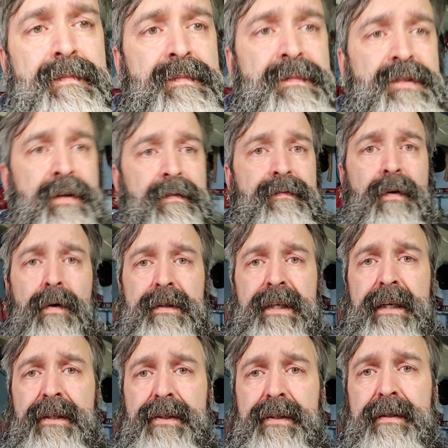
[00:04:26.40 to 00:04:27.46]
Your
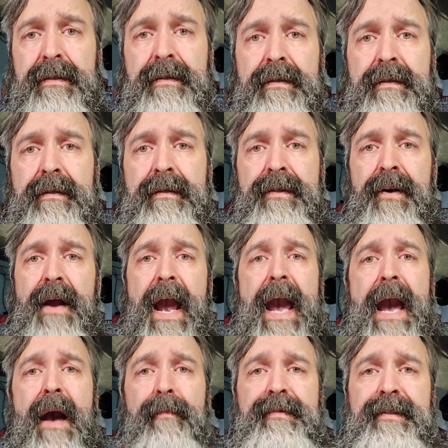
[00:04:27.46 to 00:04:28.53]
voltage, your
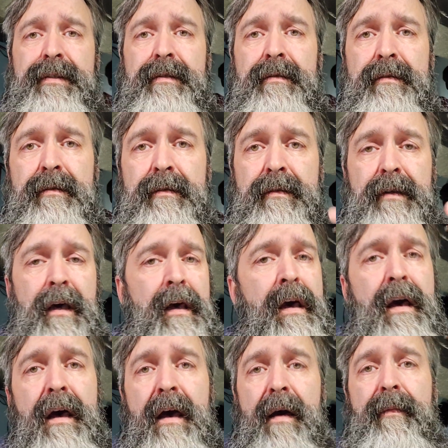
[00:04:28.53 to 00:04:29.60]
amps.
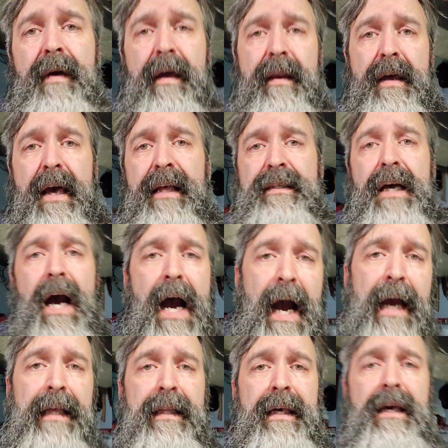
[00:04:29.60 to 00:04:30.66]
I mean, it's
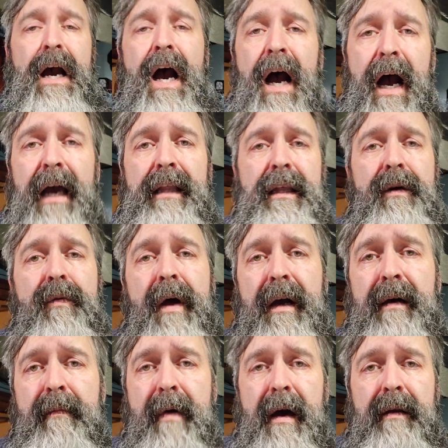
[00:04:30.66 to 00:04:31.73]
highly
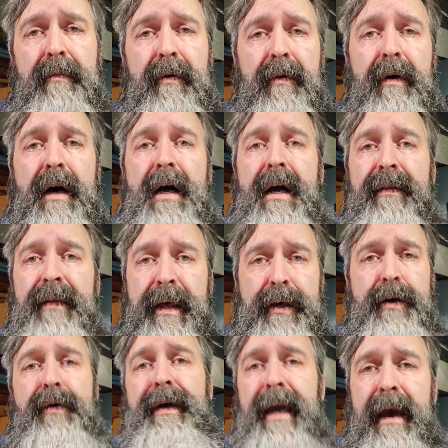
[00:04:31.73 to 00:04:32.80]
recommendable that
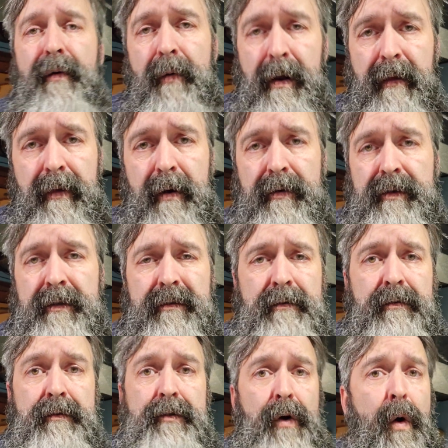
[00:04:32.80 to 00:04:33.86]
you get one of those.
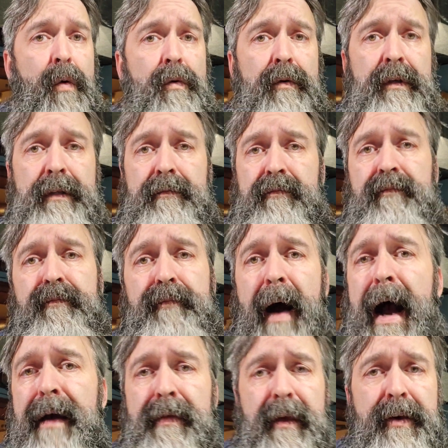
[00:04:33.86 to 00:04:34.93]
Don't
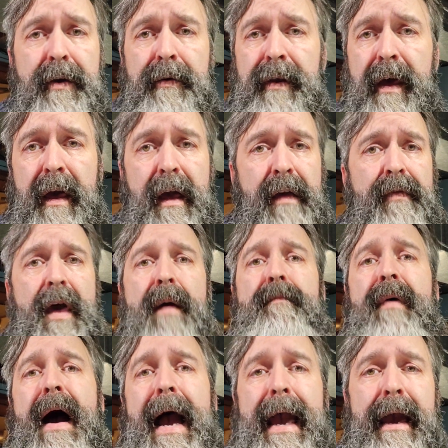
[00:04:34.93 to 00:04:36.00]
buy the unit and then
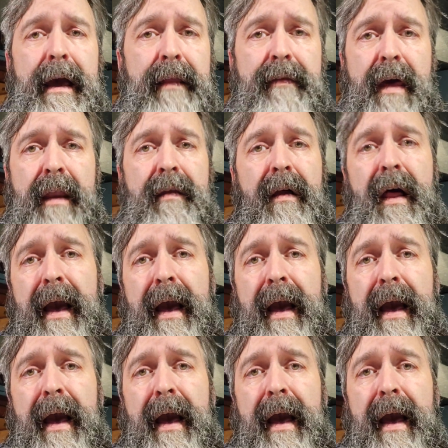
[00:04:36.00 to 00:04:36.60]
buy it and then